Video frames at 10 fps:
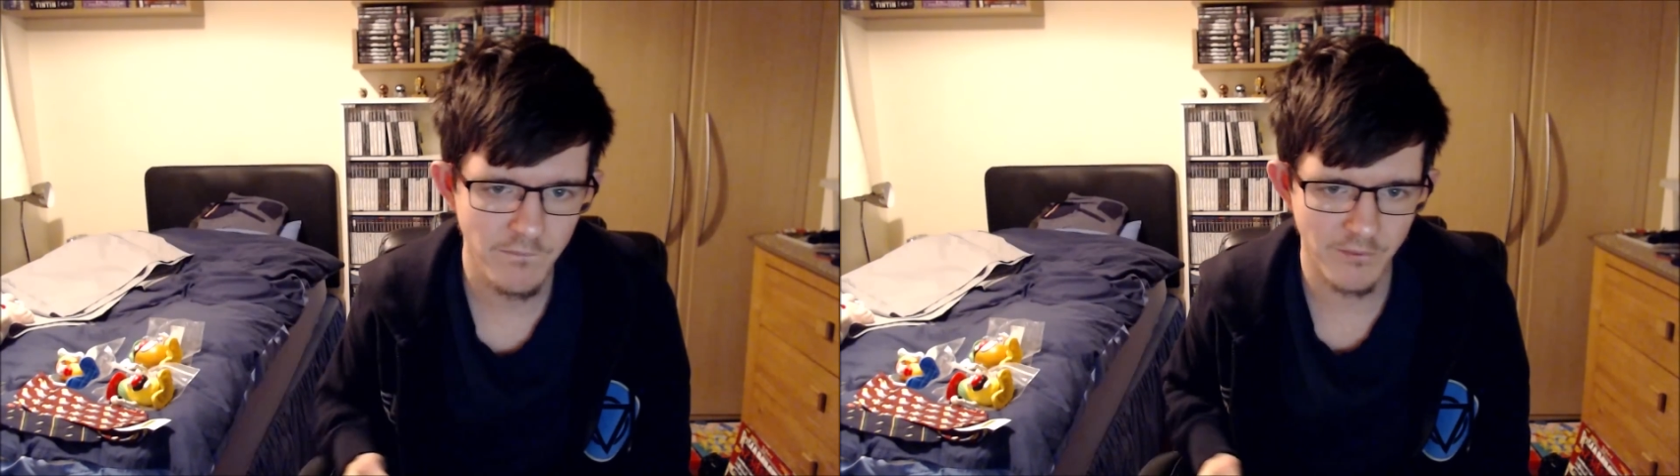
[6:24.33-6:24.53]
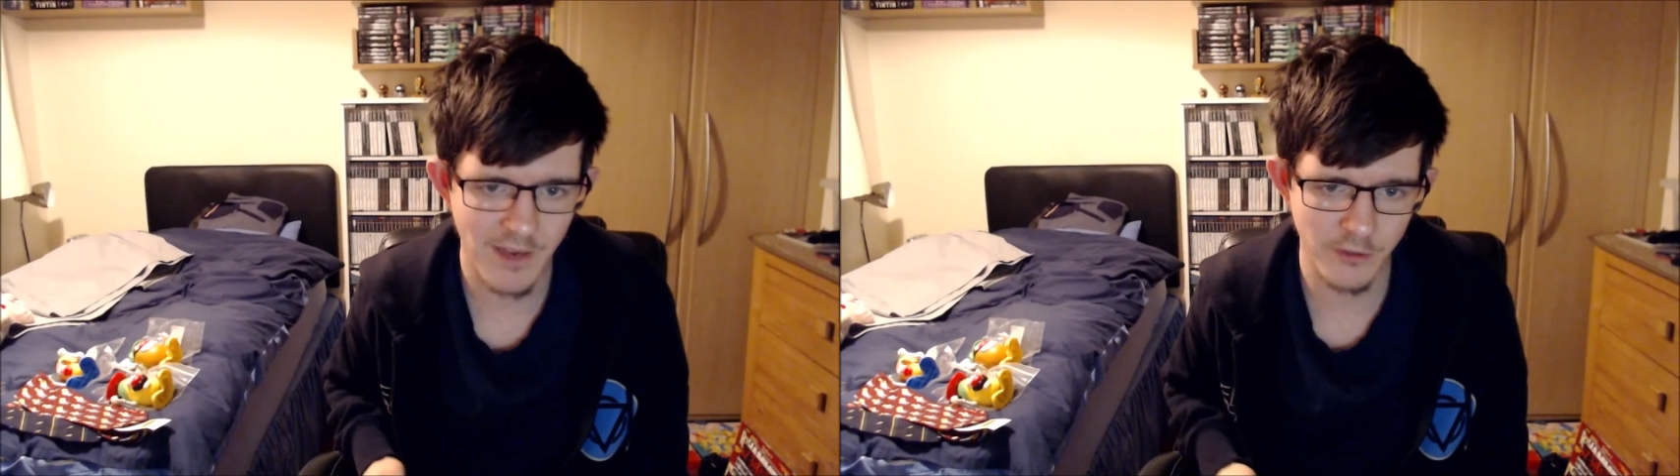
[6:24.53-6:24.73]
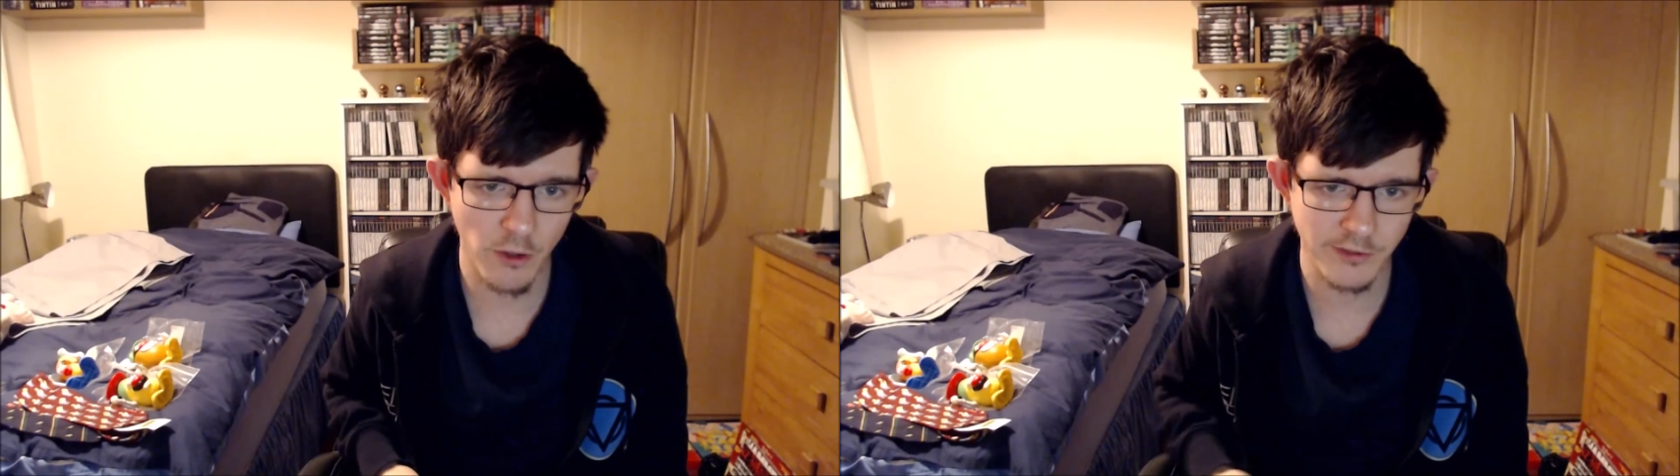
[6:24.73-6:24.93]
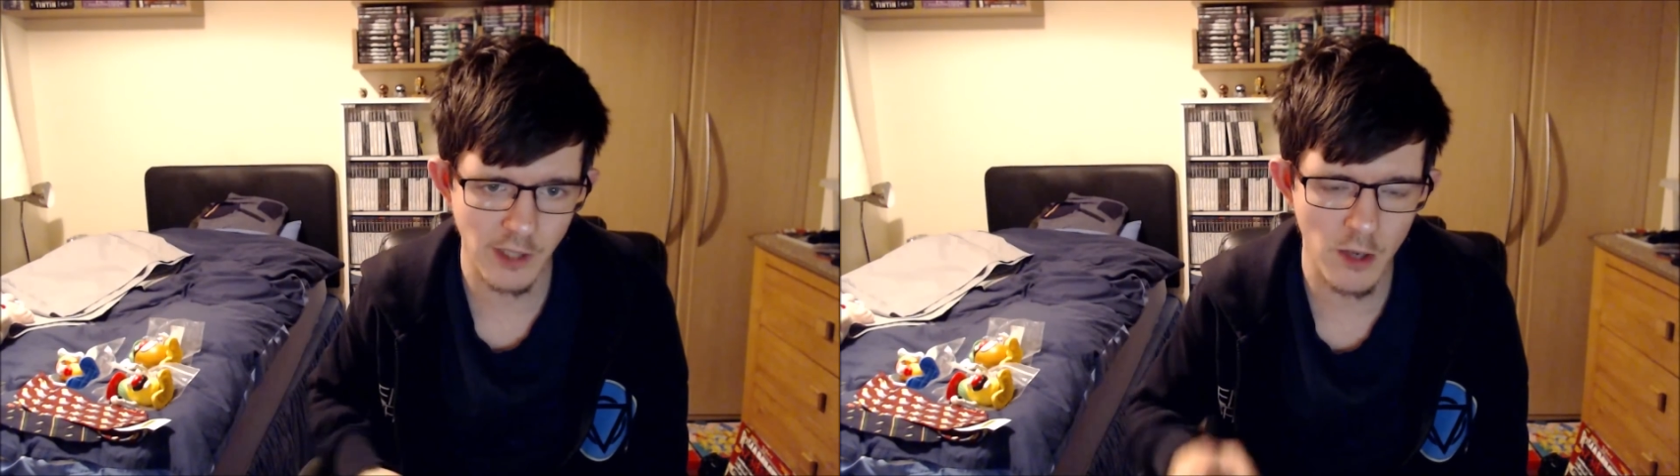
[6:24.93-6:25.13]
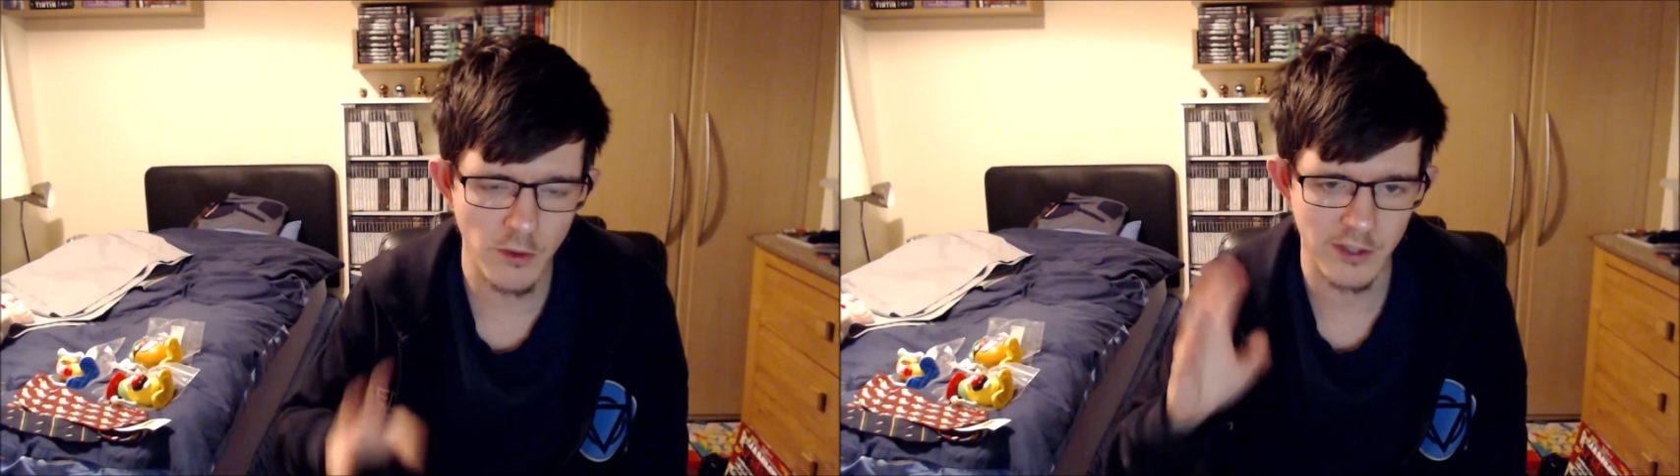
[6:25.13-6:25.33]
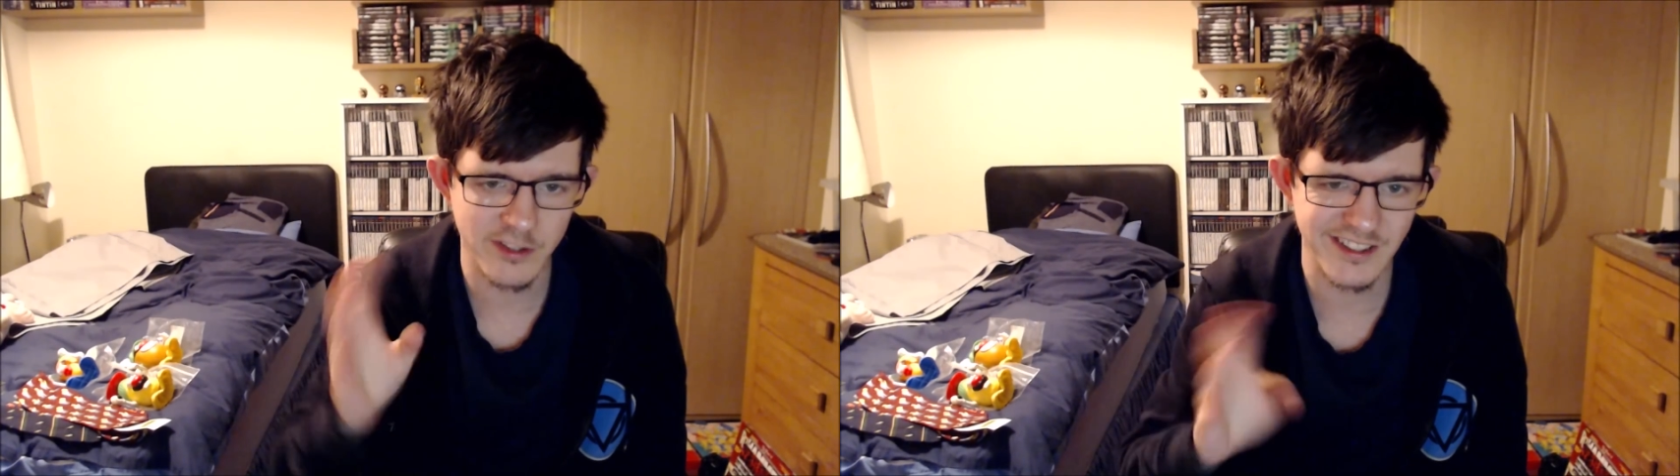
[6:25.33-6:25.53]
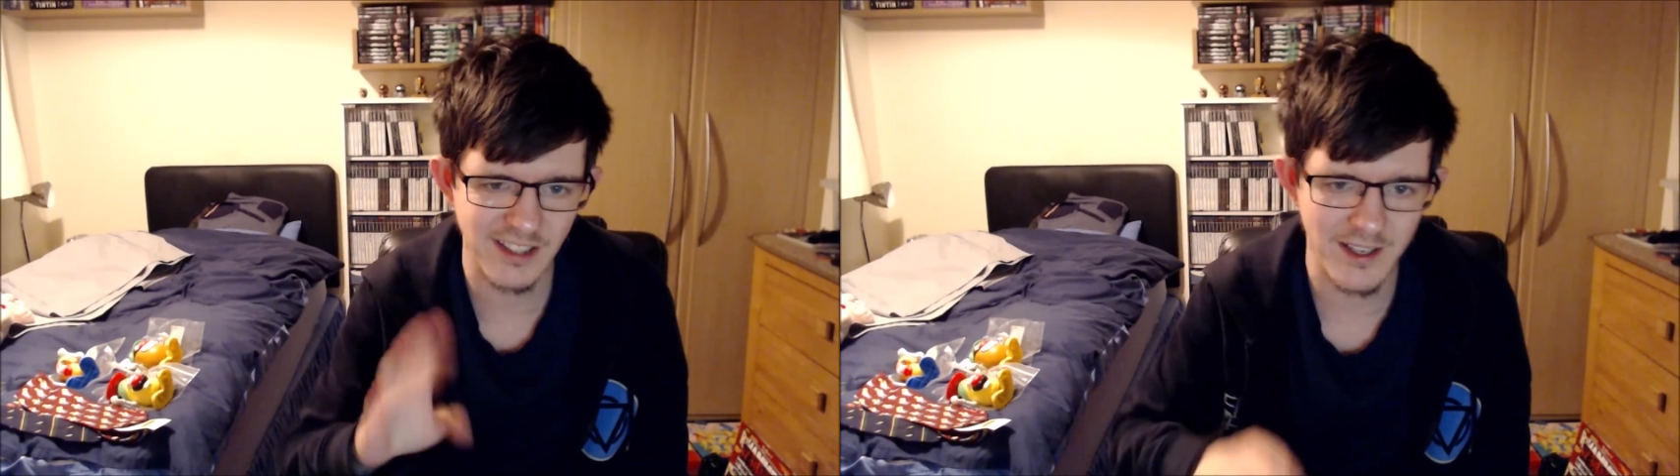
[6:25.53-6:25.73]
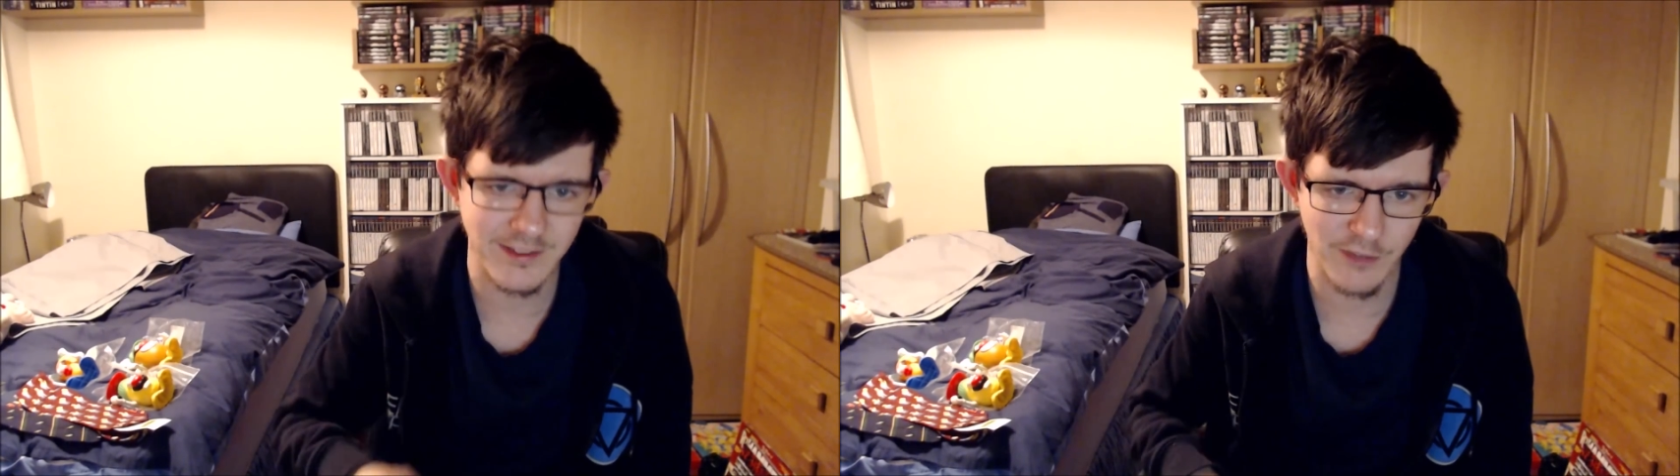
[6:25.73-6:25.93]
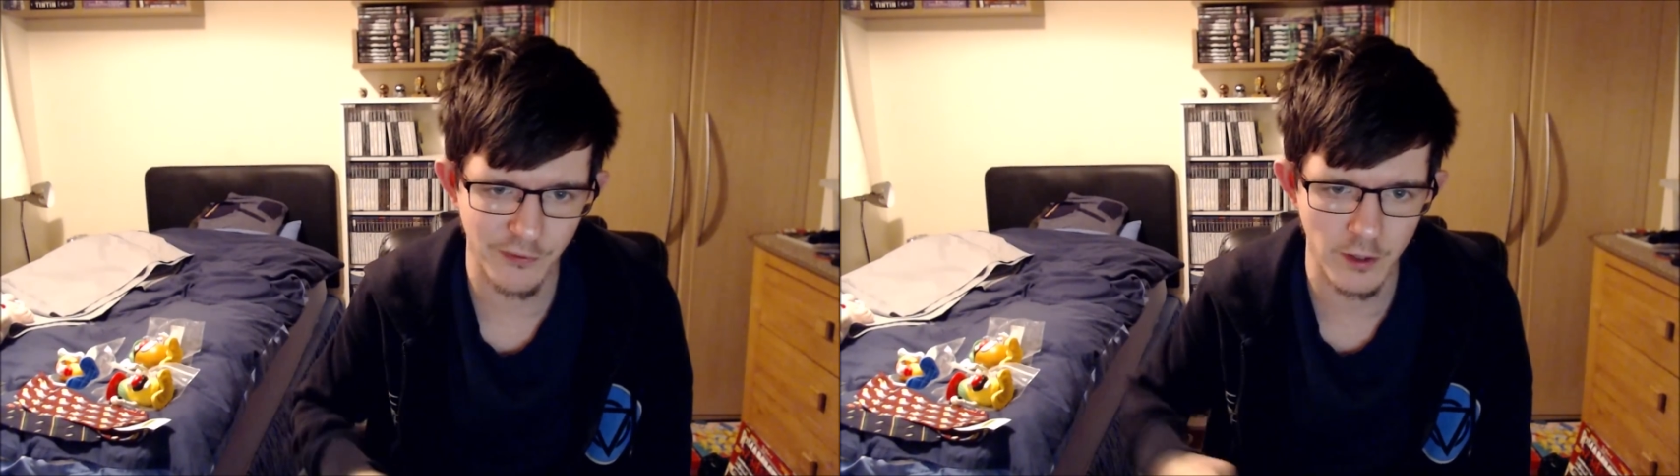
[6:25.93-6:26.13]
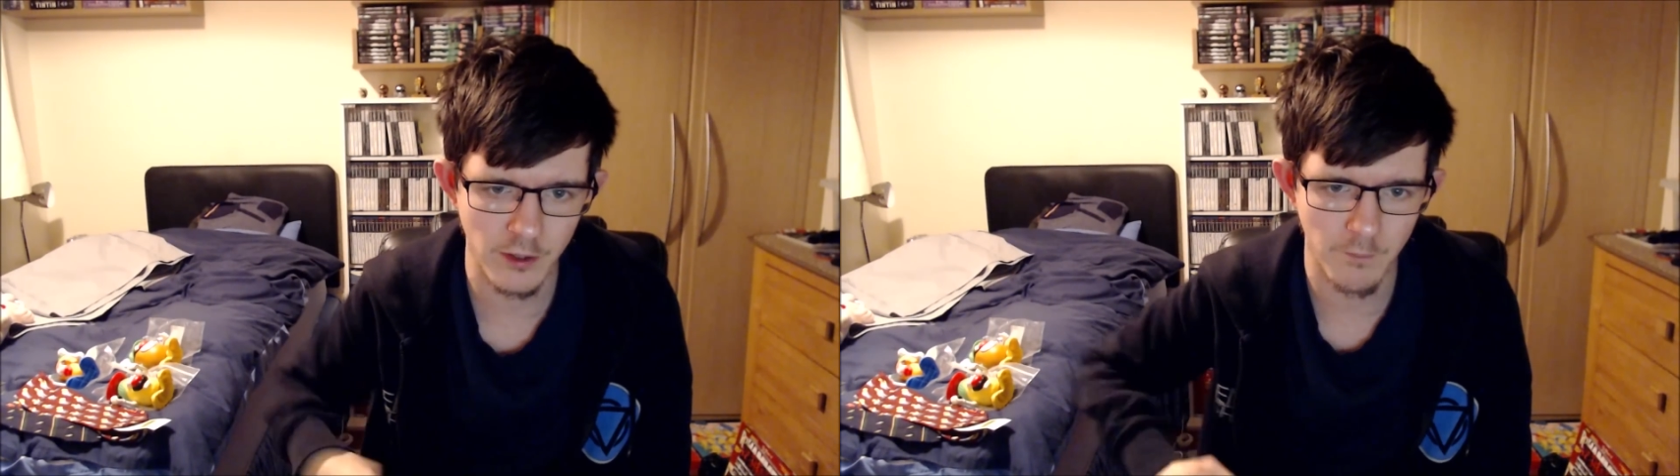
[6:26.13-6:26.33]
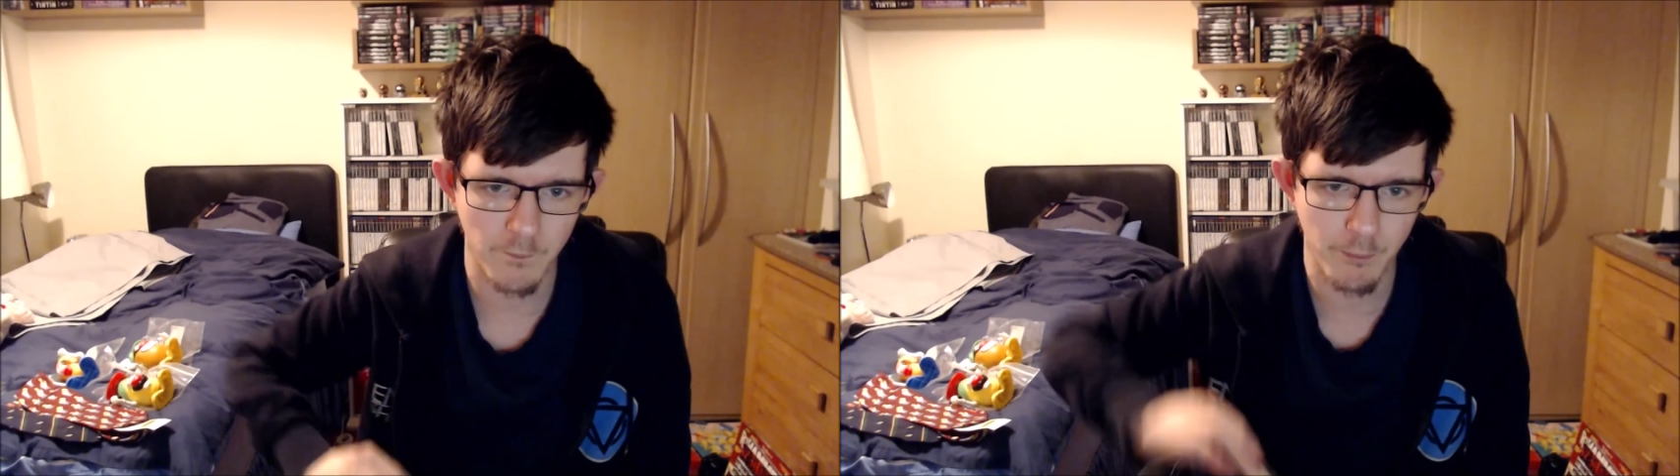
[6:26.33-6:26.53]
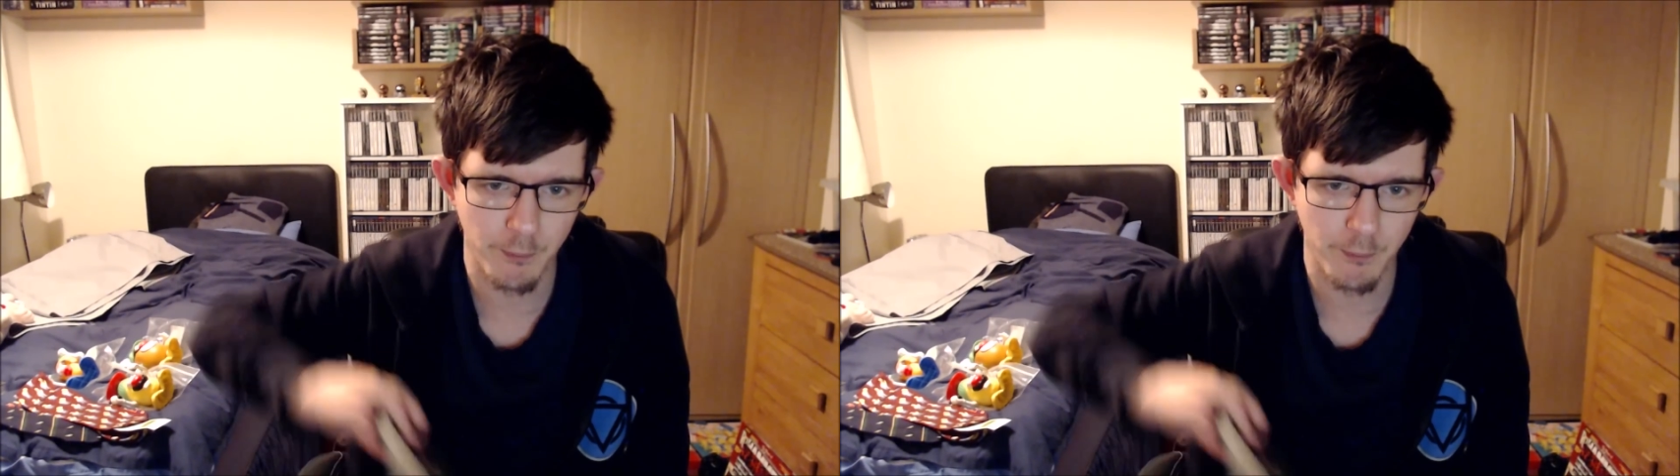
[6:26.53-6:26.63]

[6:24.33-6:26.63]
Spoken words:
There's also a slightly different